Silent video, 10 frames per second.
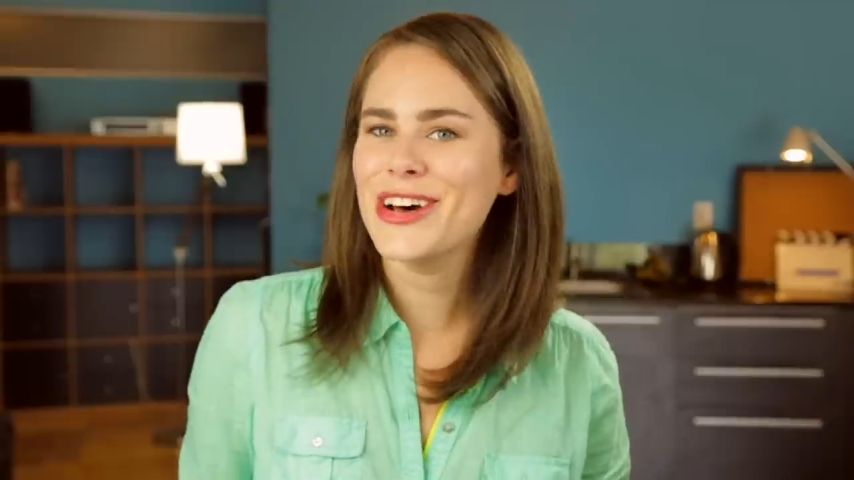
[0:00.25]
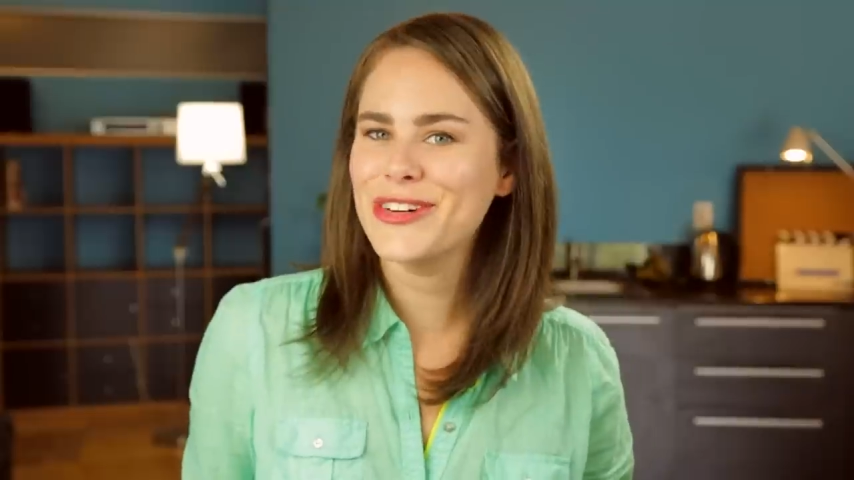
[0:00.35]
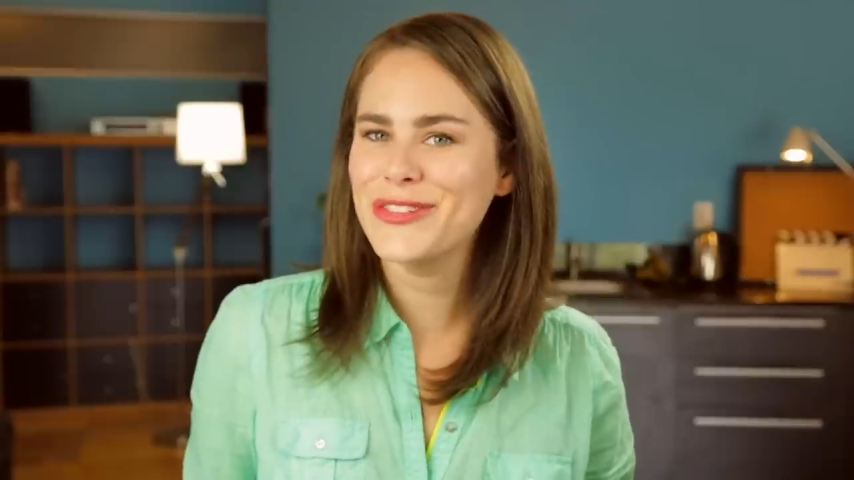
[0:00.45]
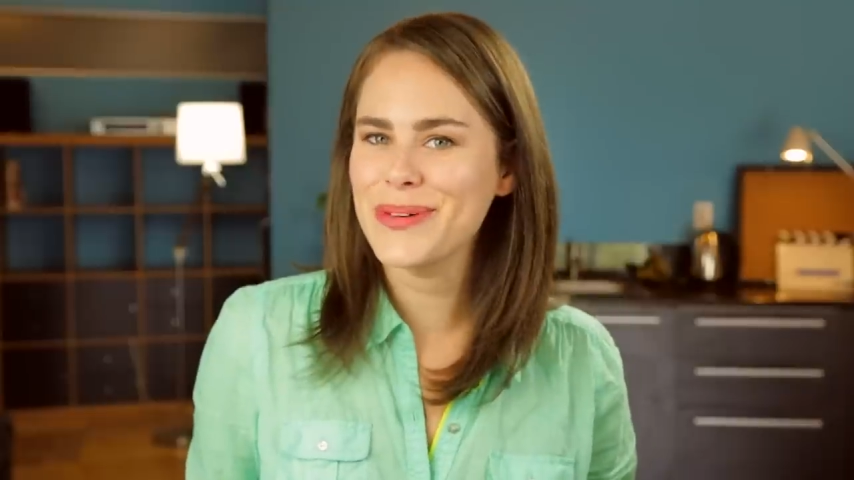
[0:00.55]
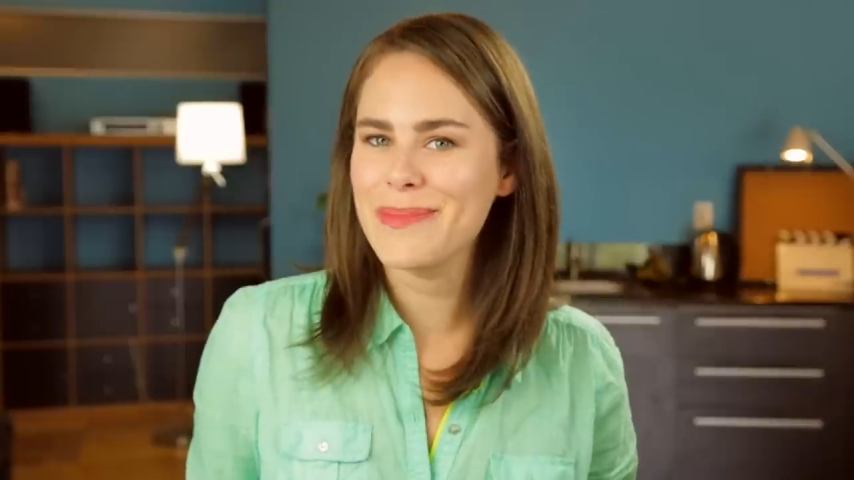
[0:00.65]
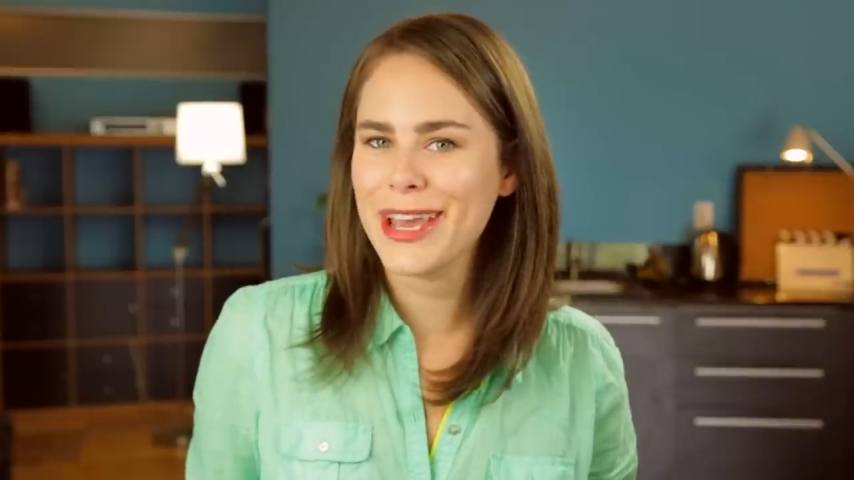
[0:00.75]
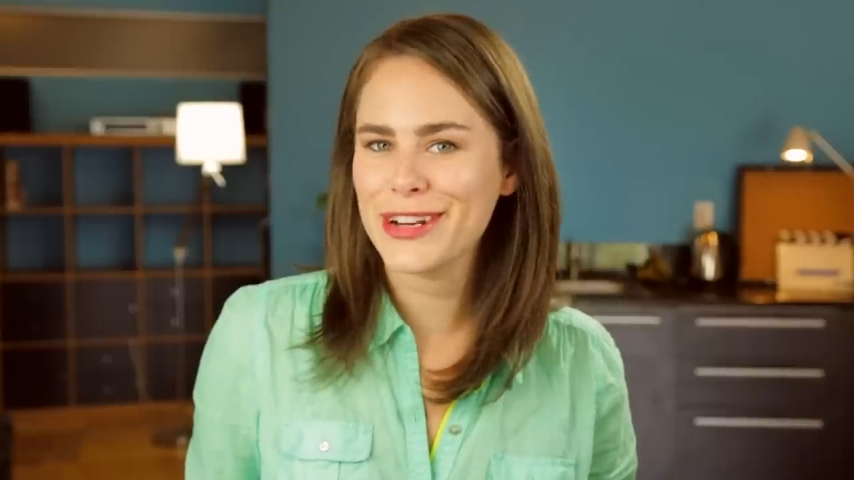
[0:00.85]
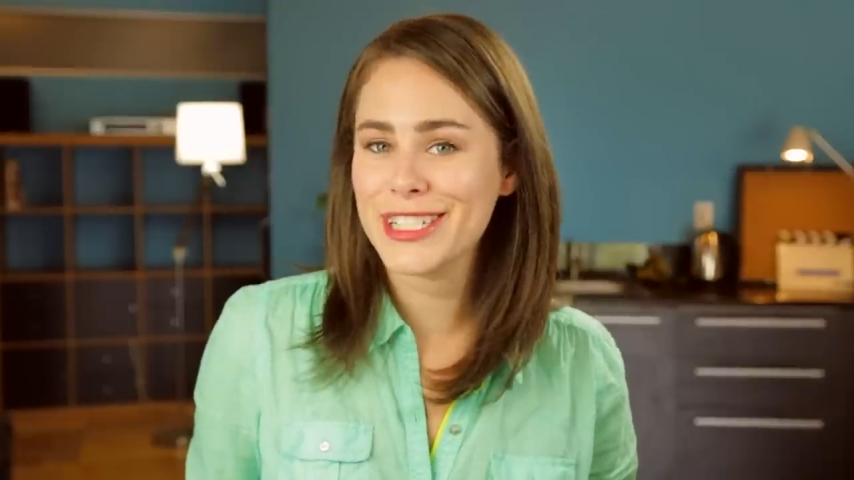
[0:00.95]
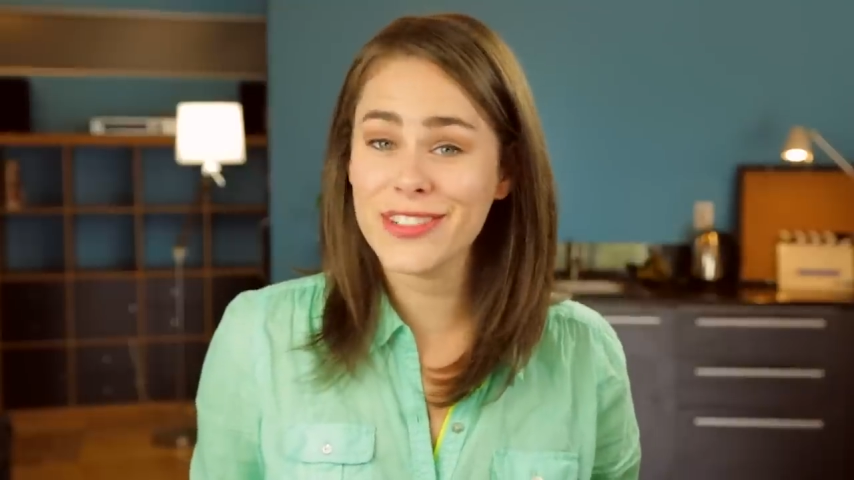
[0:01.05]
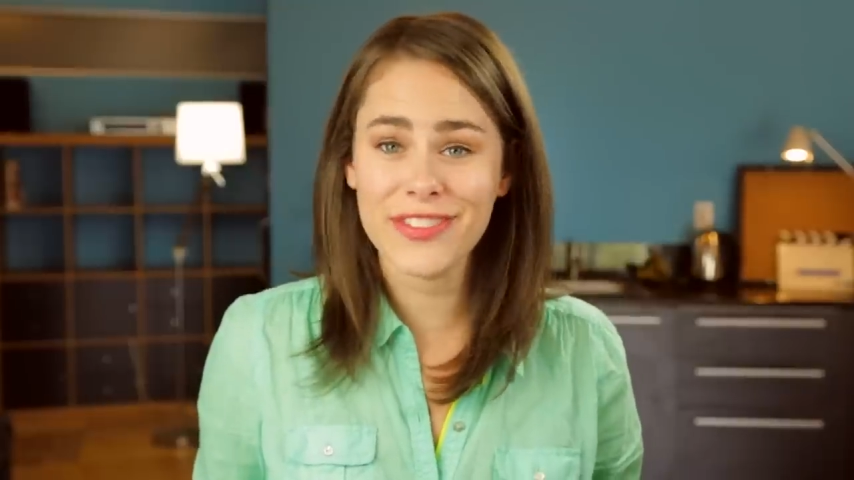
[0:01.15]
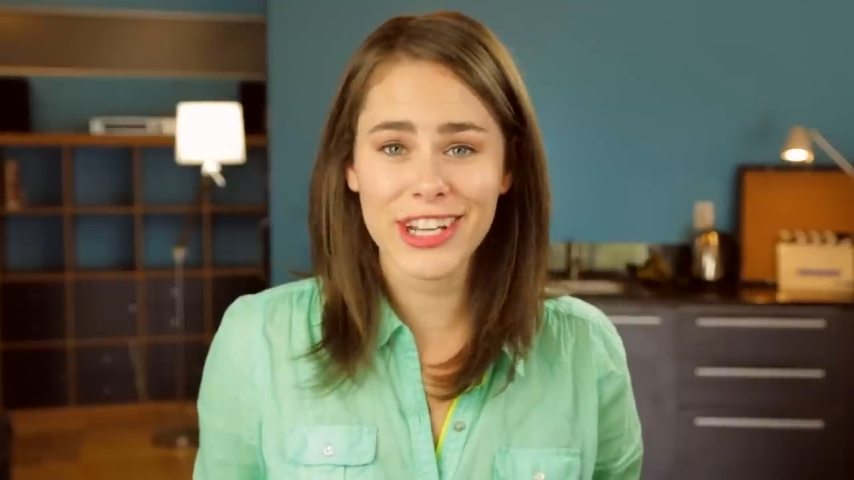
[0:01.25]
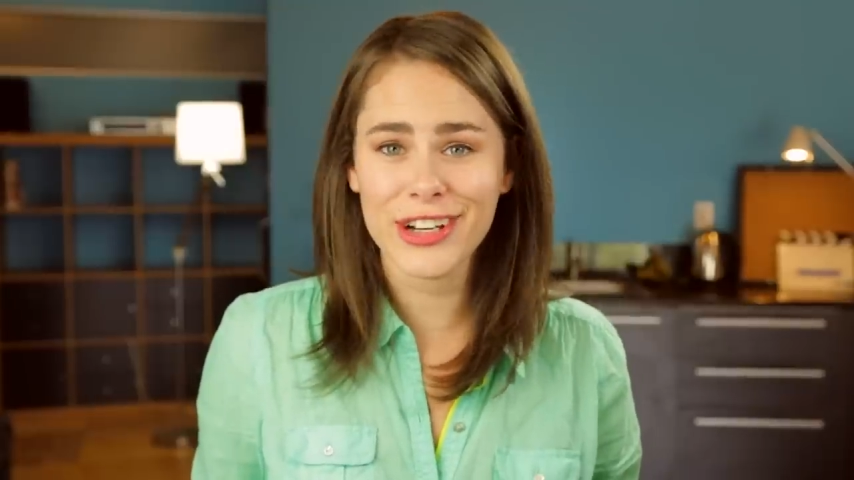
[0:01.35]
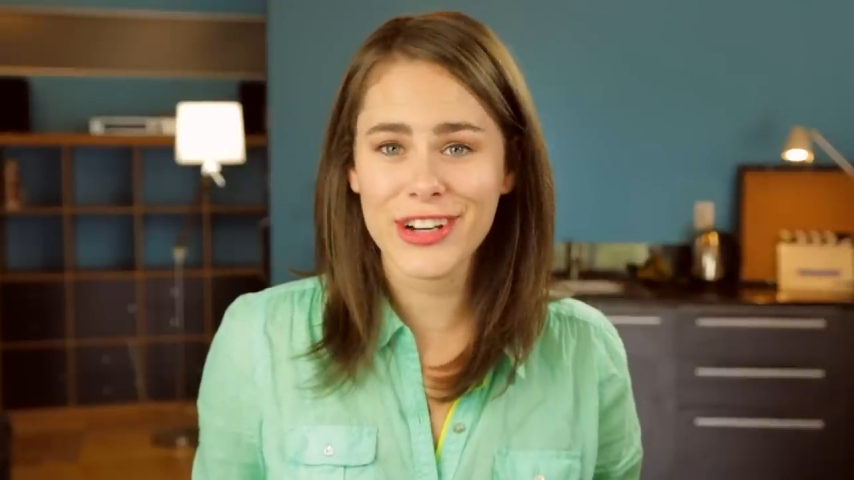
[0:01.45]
Hello, filmmakers and video